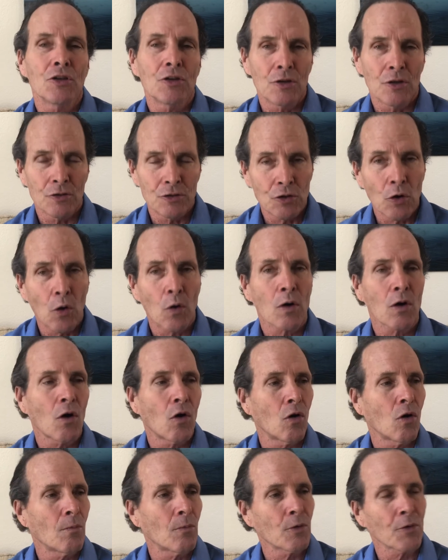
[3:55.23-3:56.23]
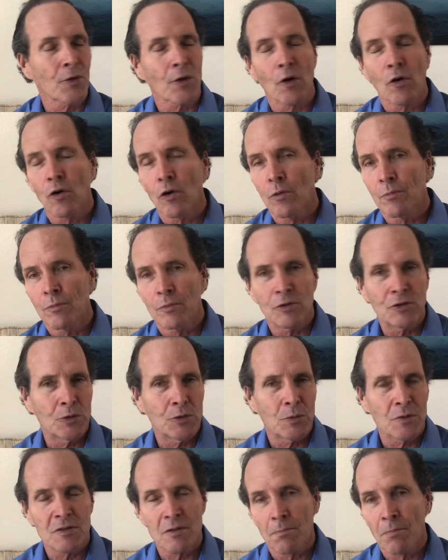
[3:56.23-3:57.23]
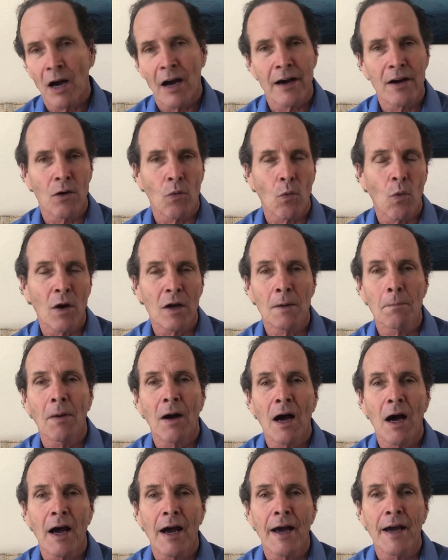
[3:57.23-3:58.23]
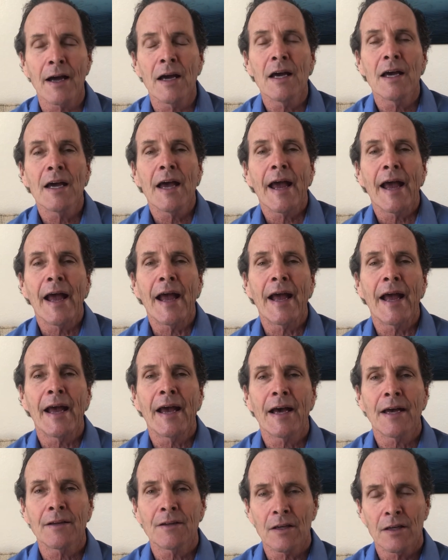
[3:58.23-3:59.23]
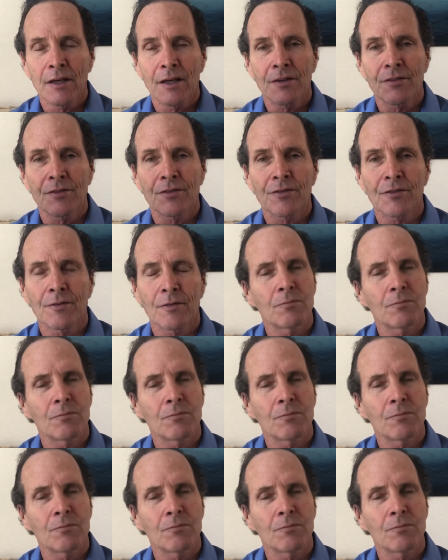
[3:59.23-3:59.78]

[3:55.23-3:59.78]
your home or the home you as a buyer want to buy, and it's